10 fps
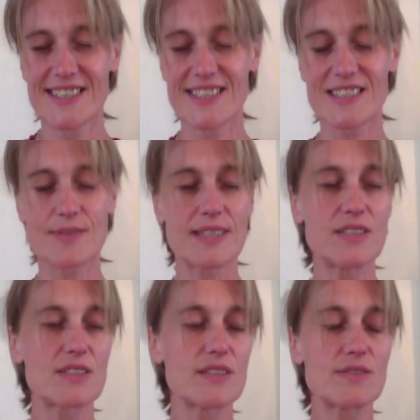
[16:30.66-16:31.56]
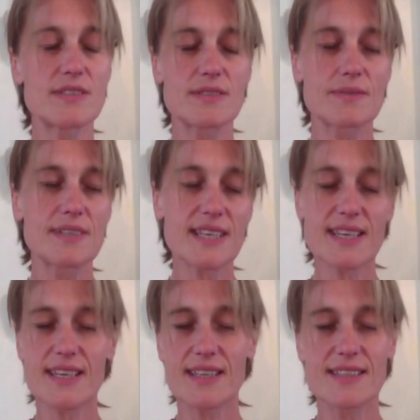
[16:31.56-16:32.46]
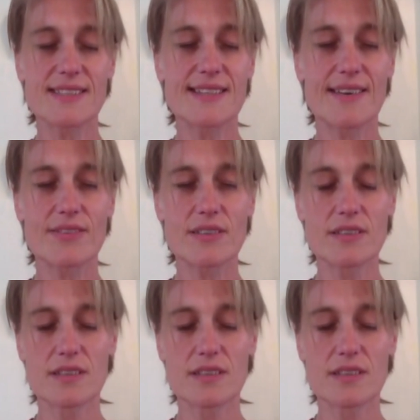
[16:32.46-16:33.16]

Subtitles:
And when you're used to working in this level,